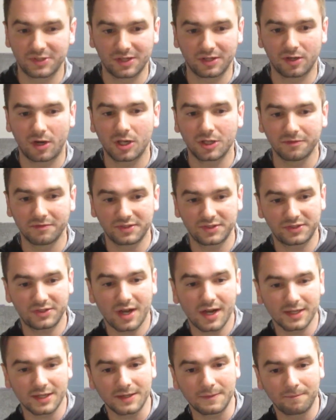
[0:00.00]
And all of a
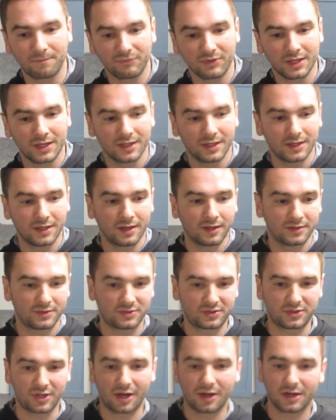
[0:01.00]
sudden,
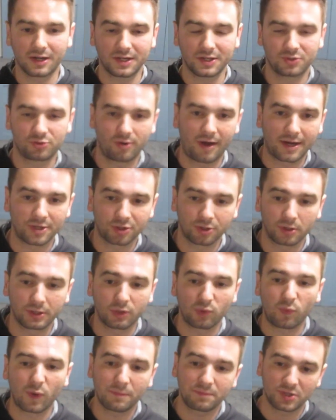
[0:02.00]
Sarah is tragically
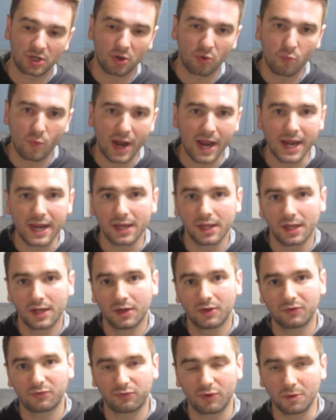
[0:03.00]
ripped away
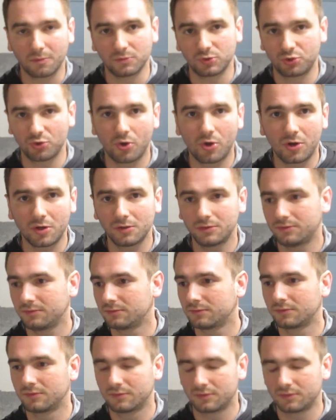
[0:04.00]
from Joel.